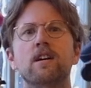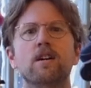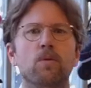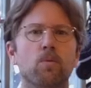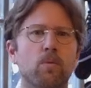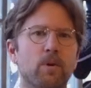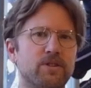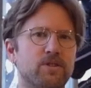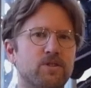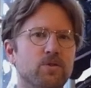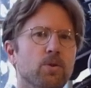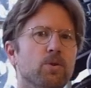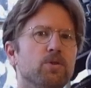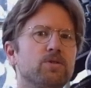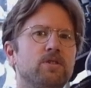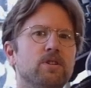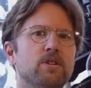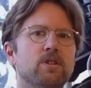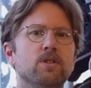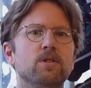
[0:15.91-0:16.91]
what tools
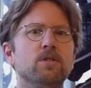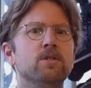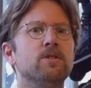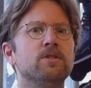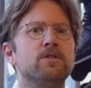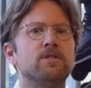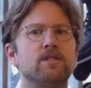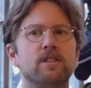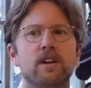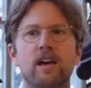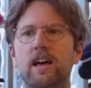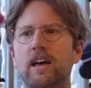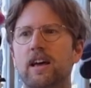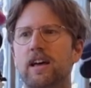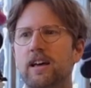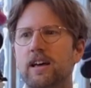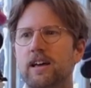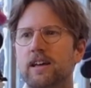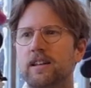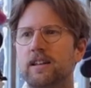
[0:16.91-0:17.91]
you use,
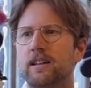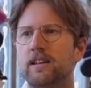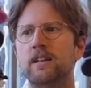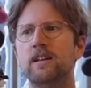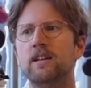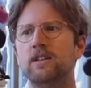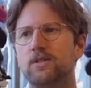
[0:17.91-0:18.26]
and